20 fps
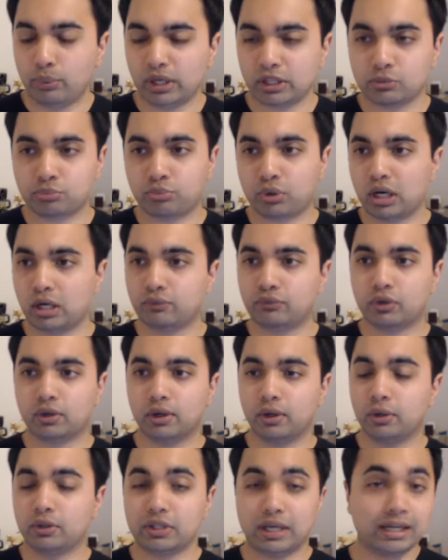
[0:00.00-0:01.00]
Best brand for
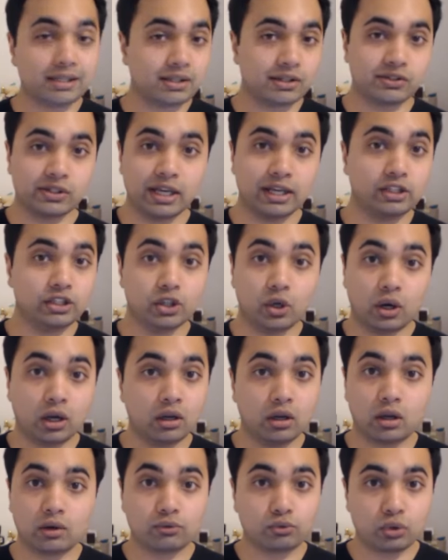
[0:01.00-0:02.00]
clothes, as I said,
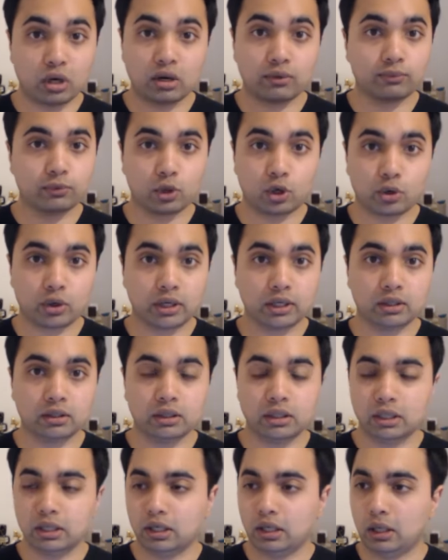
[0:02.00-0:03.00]
I love Ralph
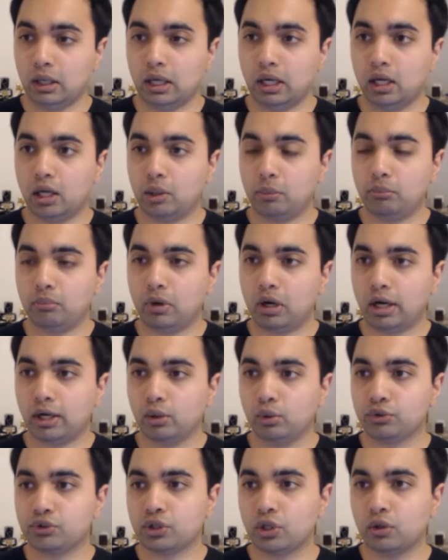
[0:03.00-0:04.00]
Lauren.
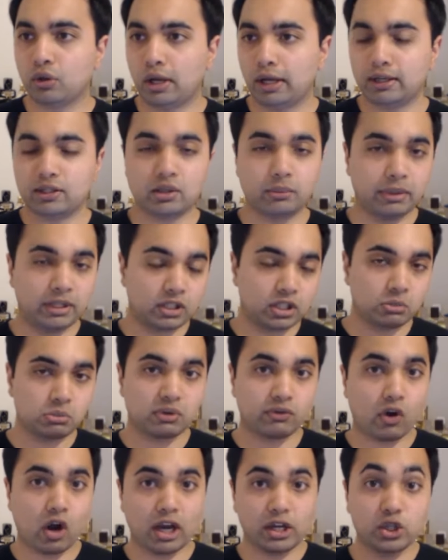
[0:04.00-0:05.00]
I also like some in
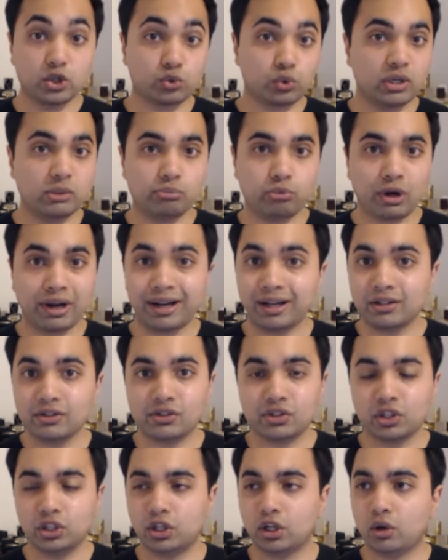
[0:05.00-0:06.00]
terms of high street
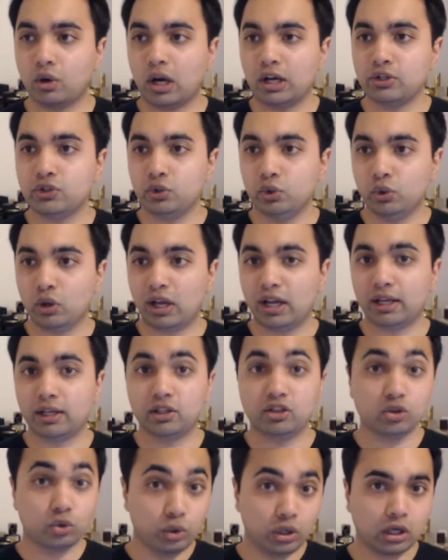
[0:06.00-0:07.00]
brands, I do
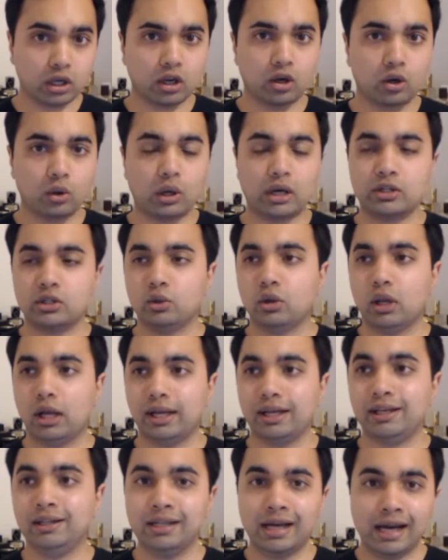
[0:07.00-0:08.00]
like Uniqlo, I do
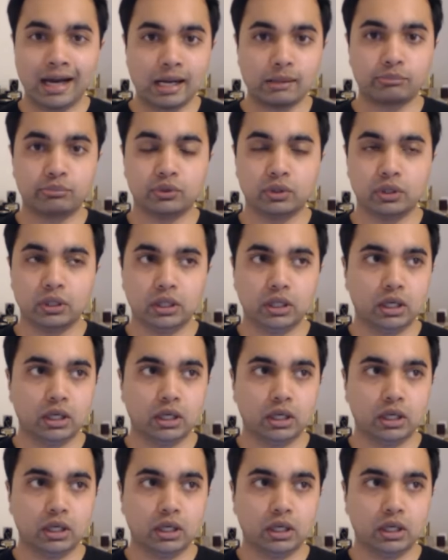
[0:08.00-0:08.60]
like Gap.